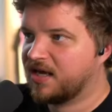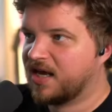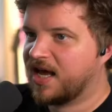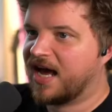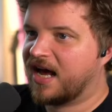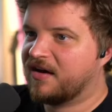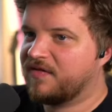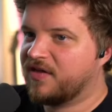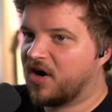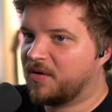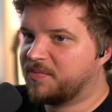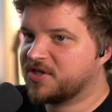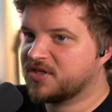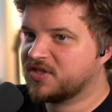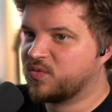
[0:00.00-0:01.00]
Out of the
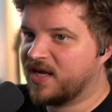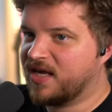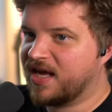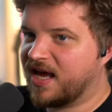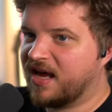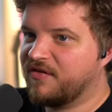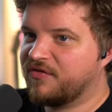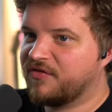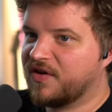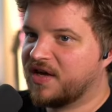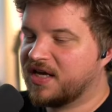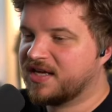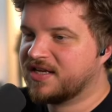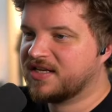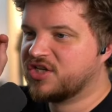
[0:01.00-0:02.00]
options we gave,
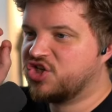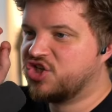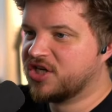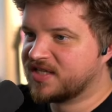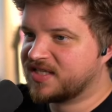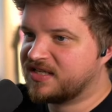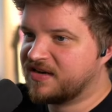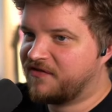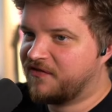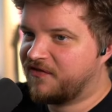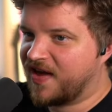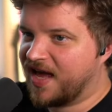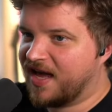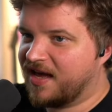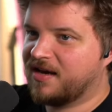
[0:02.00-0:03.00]
just a
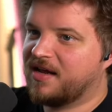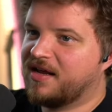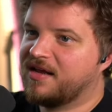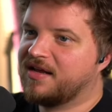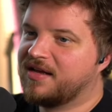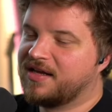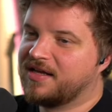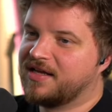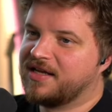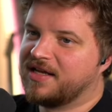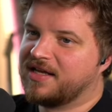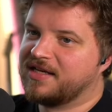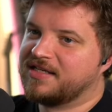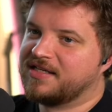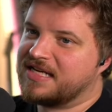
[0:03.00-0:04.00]
fan
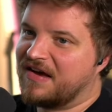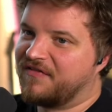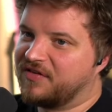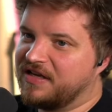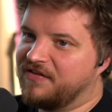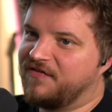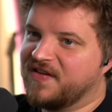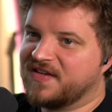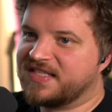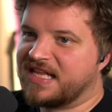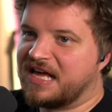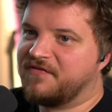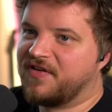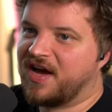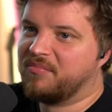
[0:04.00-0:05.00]
definitely fits
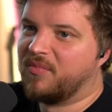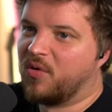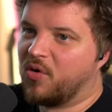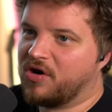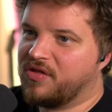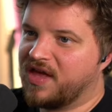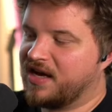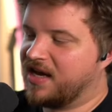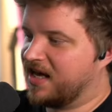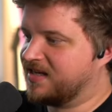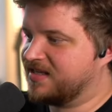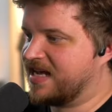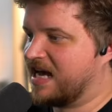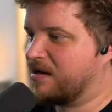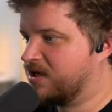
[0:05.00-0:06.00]
that vibe more than a
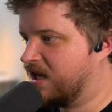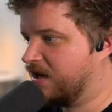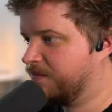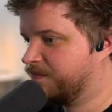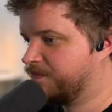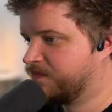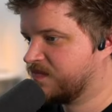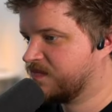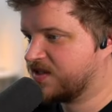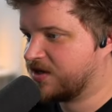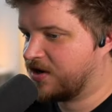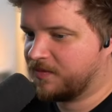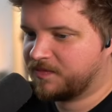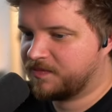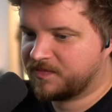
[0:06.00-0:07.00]
dabbler.
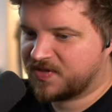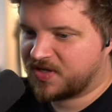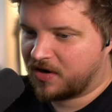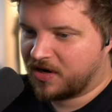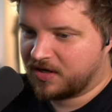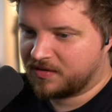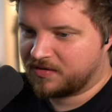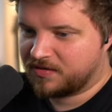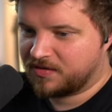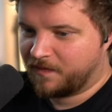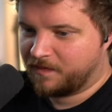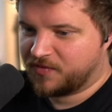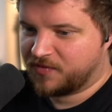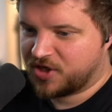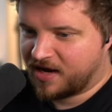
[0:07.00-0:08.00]
So, sorry,
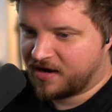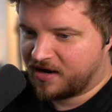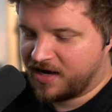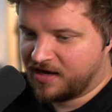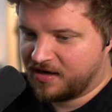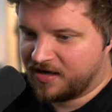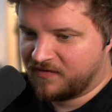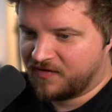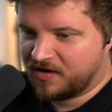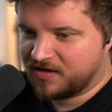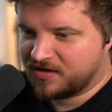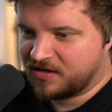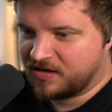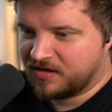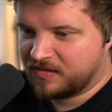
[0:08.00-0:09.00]
chat, I ain't giving it to you.